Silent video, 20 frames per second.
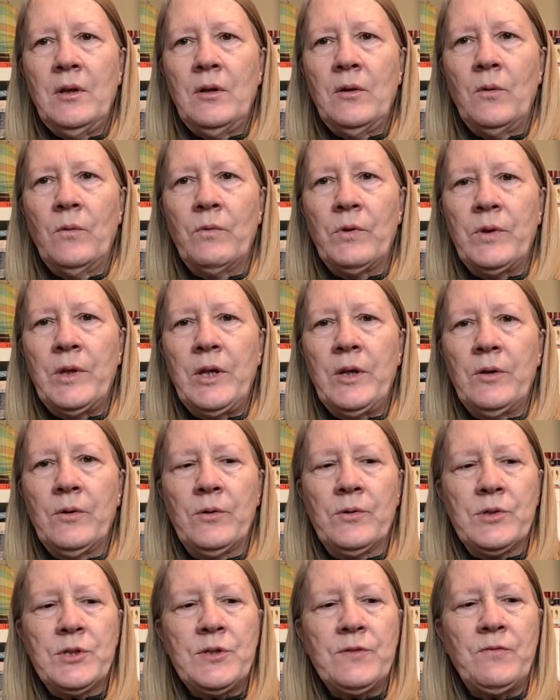over the
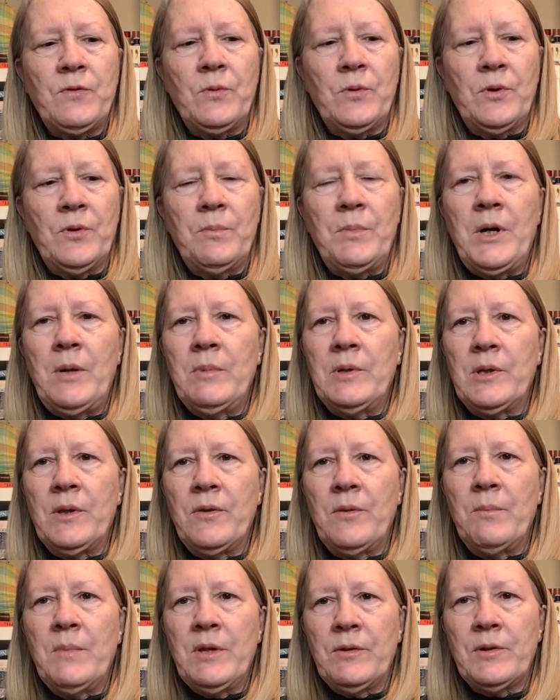years for Bobbin of
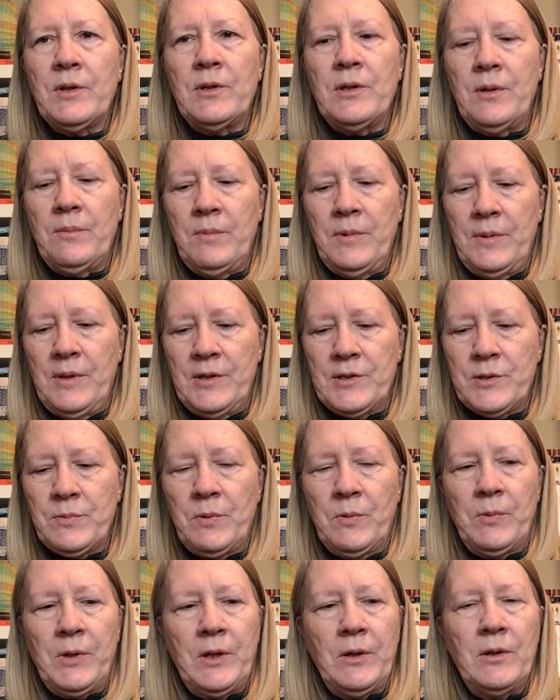the Month Club, and that's
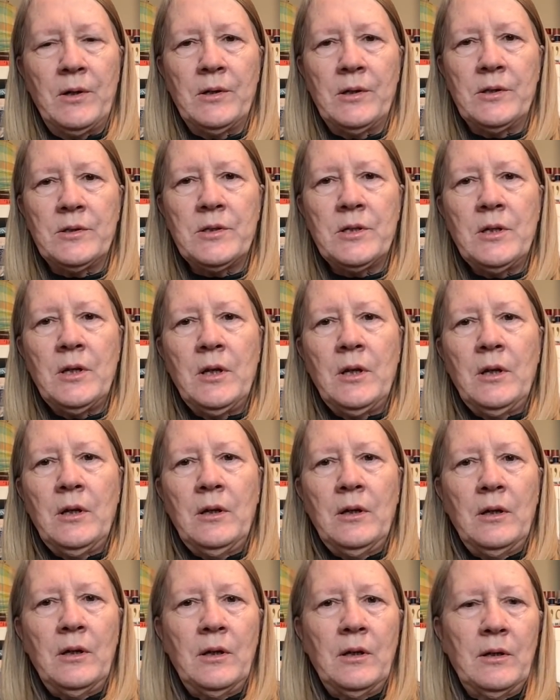what we call it.
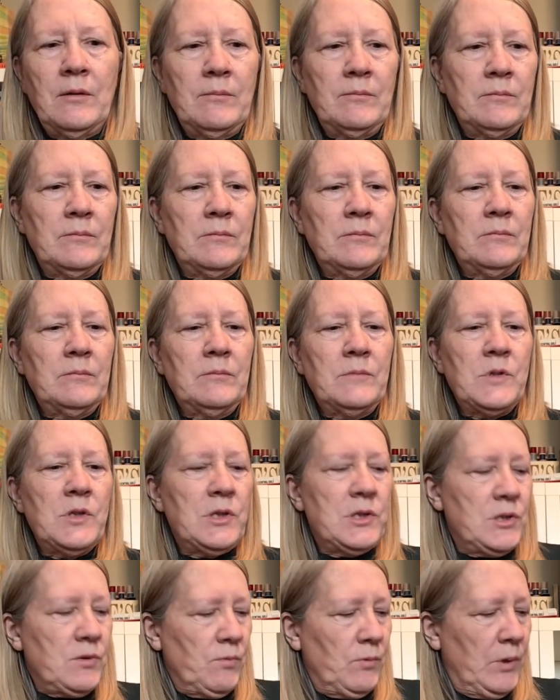
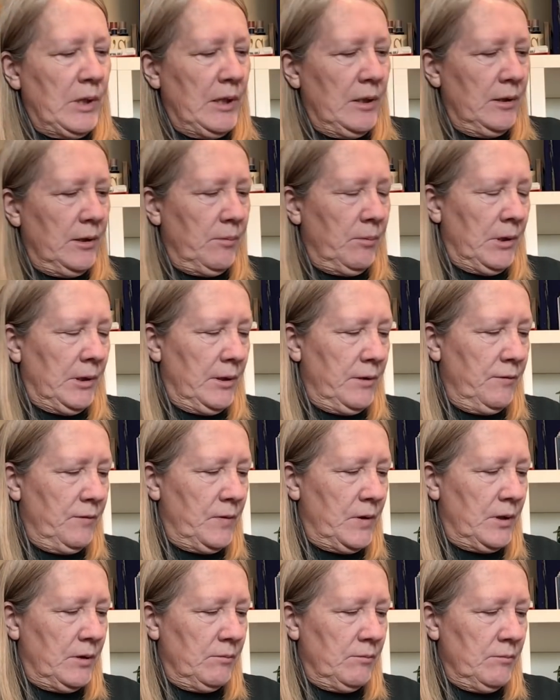Just really, really
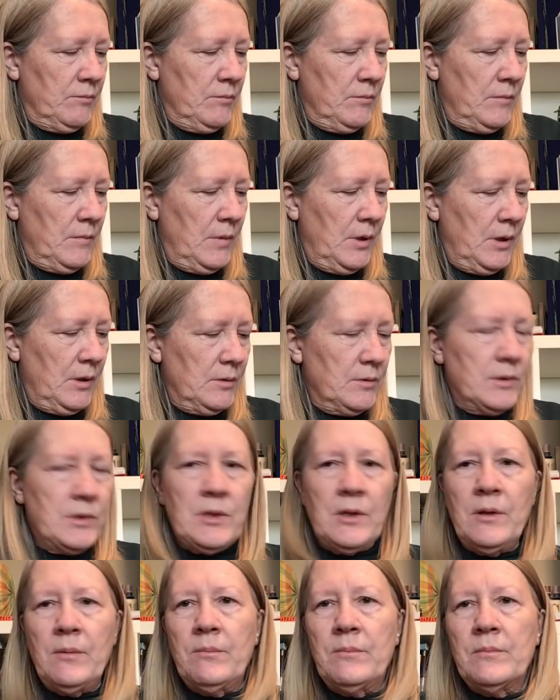fun, and
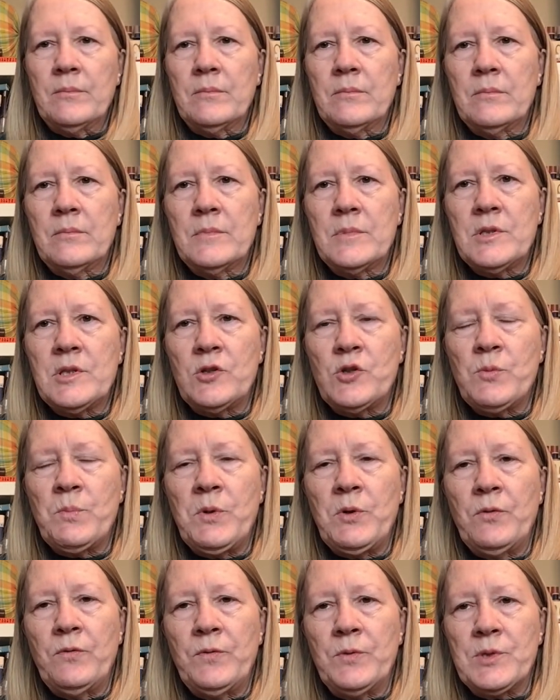such
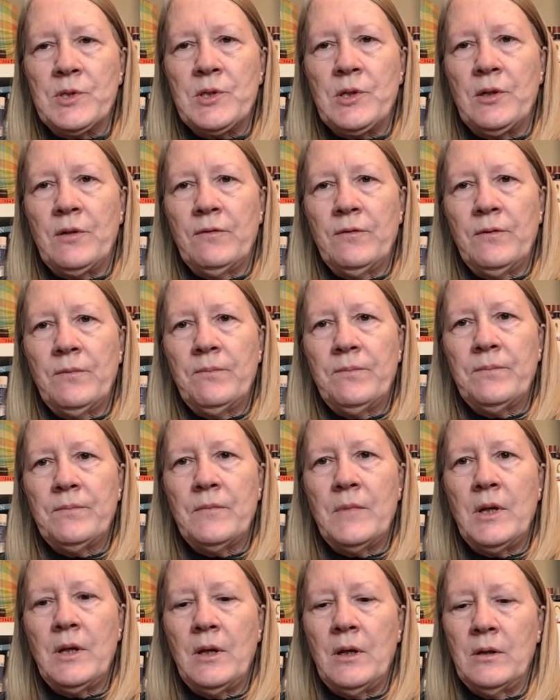beautiful stuff.
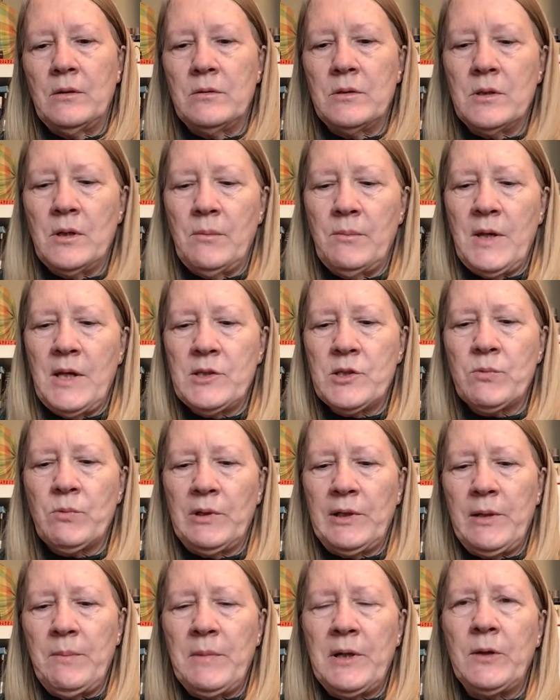And that's
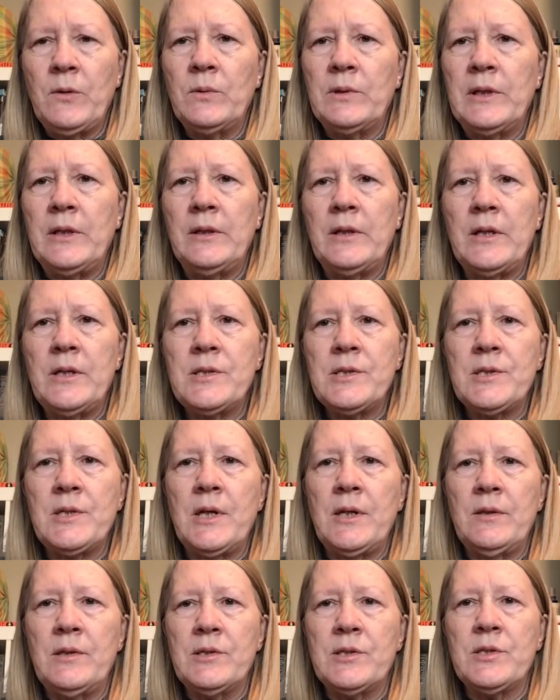really my only lace
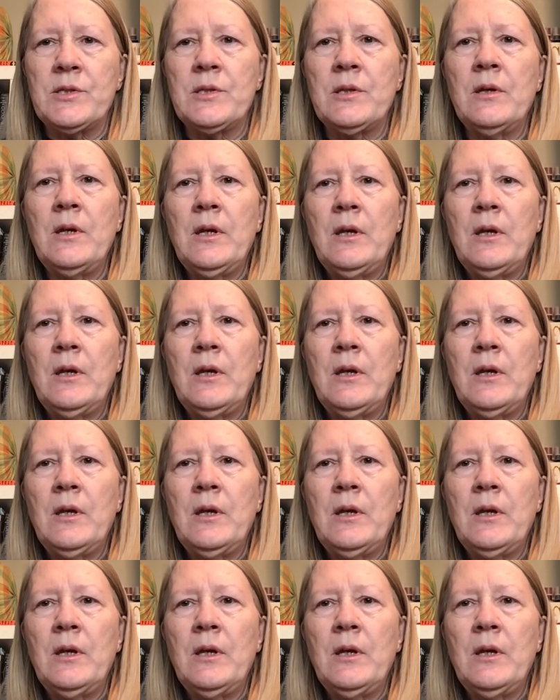thing this